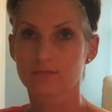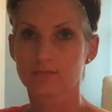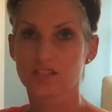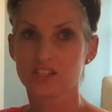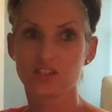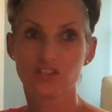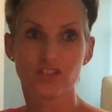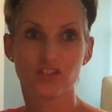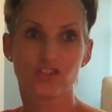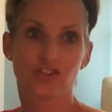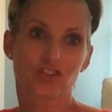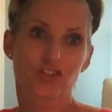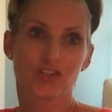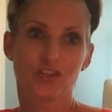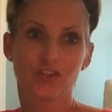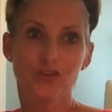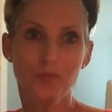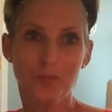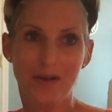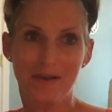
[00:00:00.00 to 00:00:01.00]
It's you're
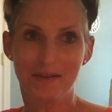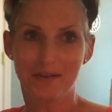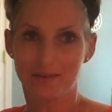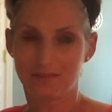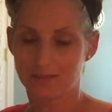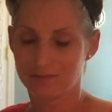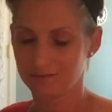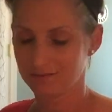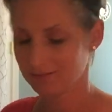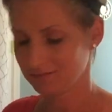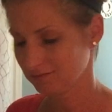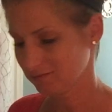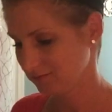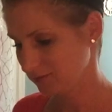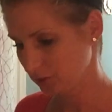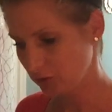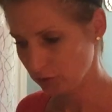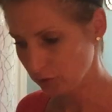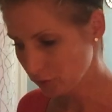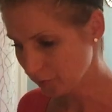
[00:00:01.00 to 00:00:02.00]
human.
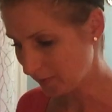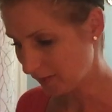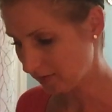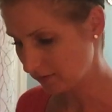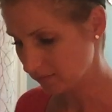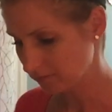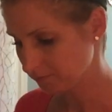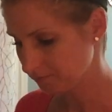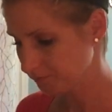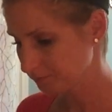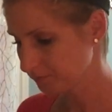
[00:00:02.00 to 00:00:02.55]
You're human.